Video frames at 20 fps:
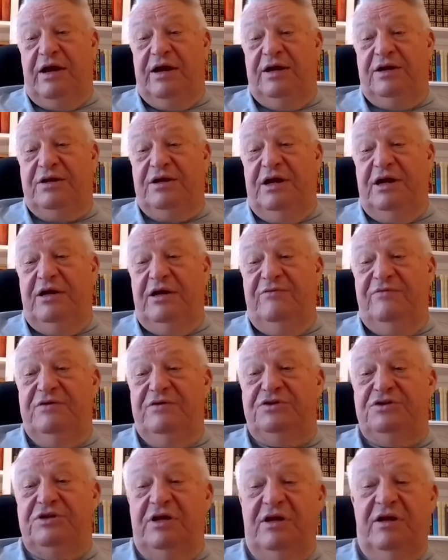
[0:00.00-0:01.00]
19 of
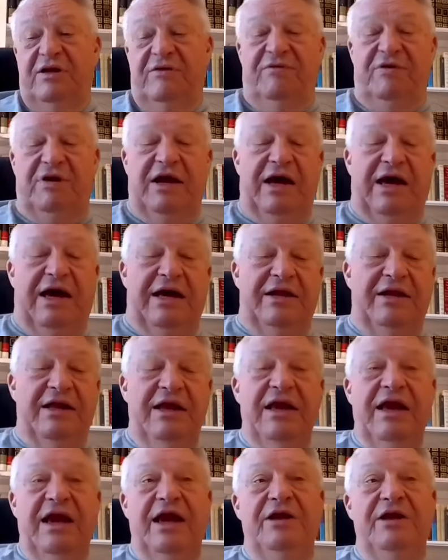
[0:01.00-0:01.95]
The City of God,